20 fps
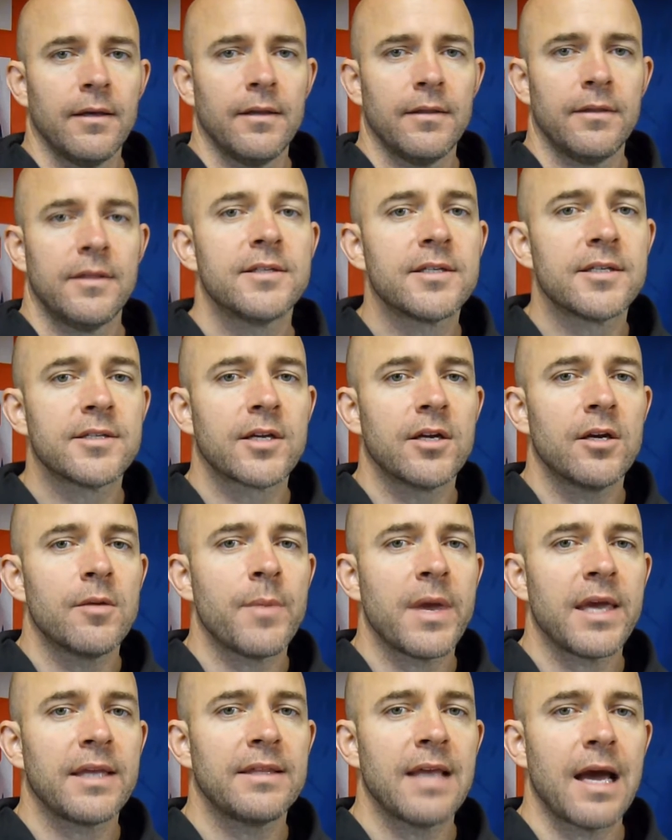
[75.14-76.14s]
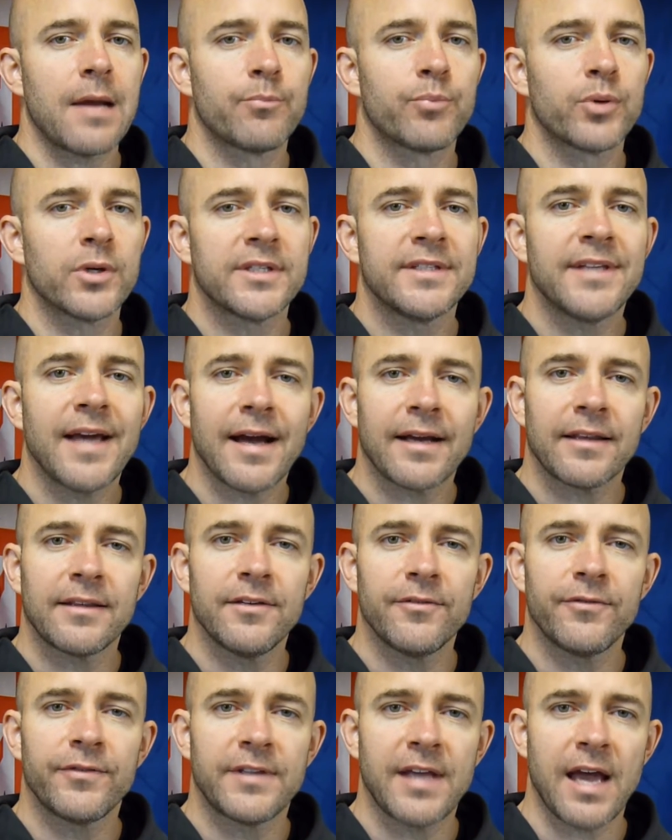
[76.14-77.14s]
This is going to make that
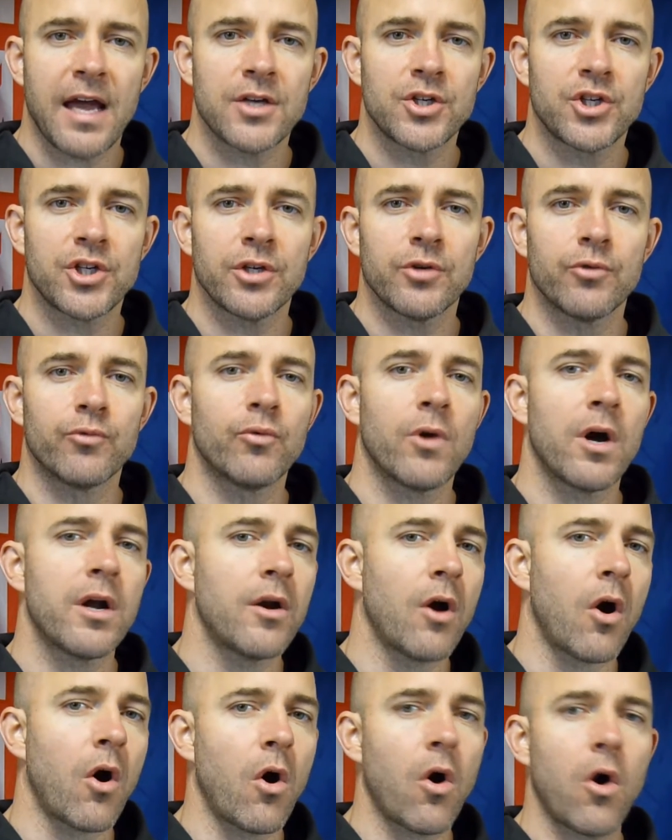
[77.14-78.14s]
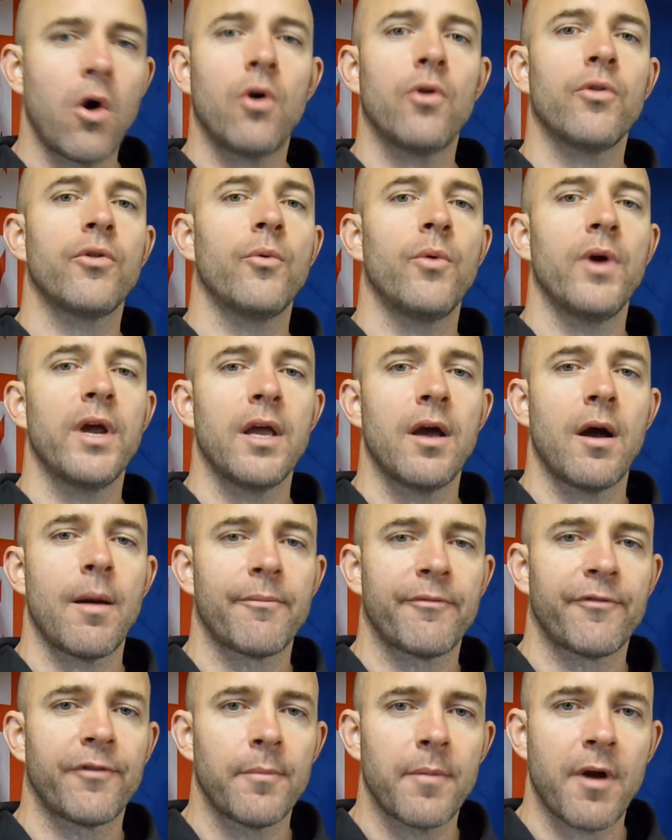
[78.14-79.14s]
protective tension run all the way
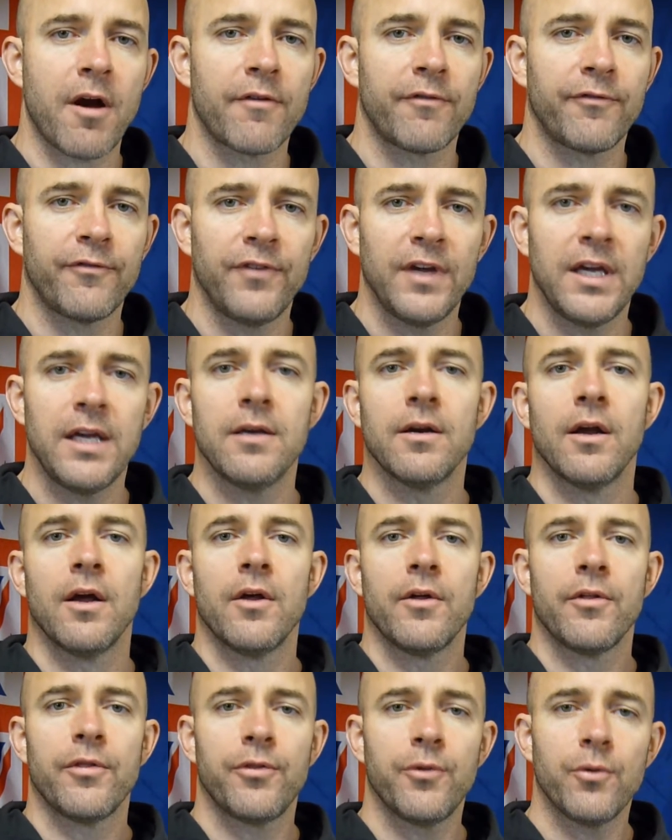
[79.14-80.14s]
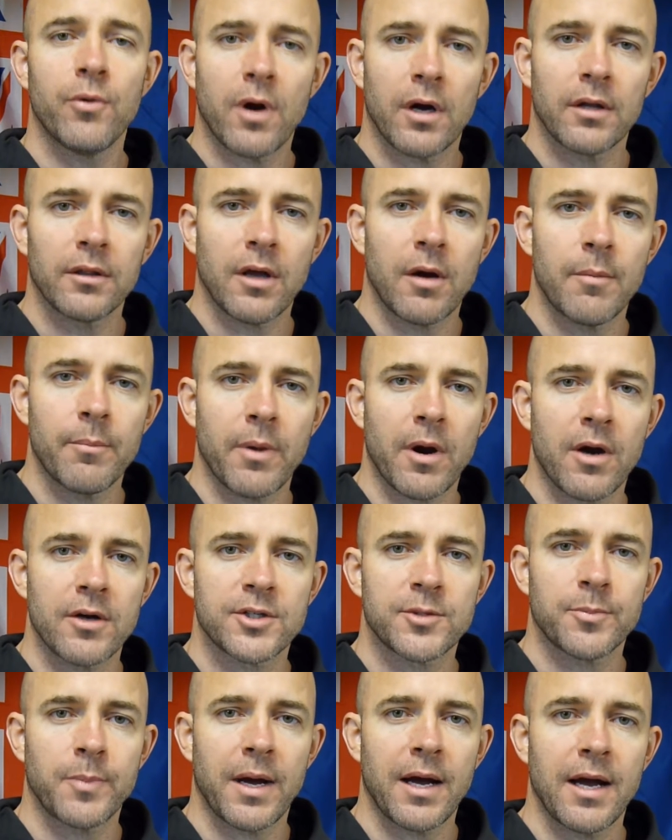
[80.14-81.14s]
up from our feet through our lumbar
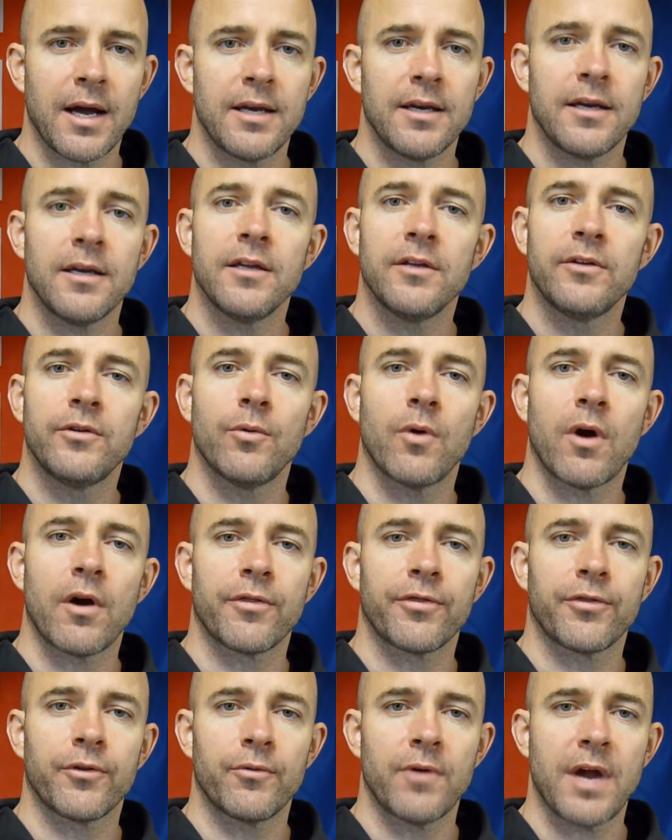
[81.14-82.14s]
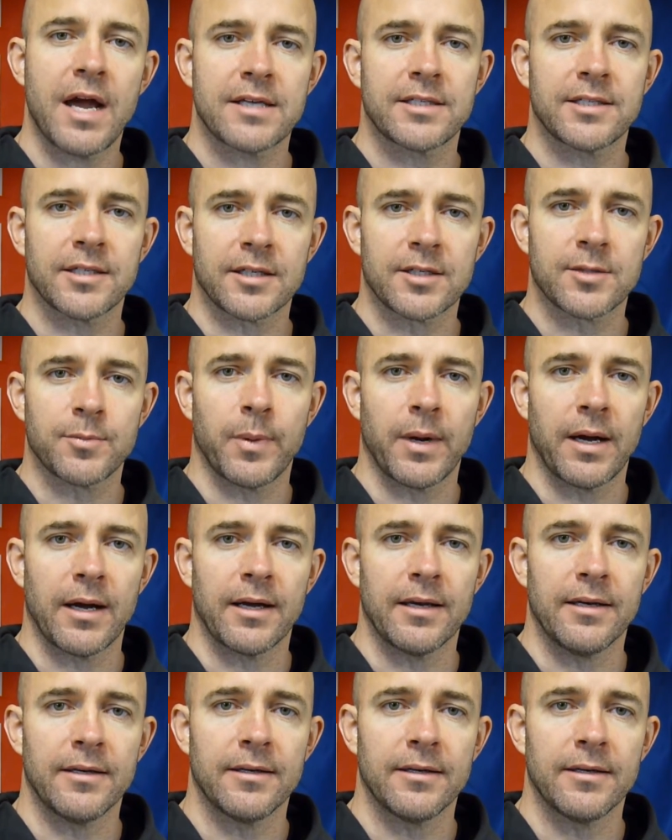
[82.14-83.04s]
spine and into our thoracic spine.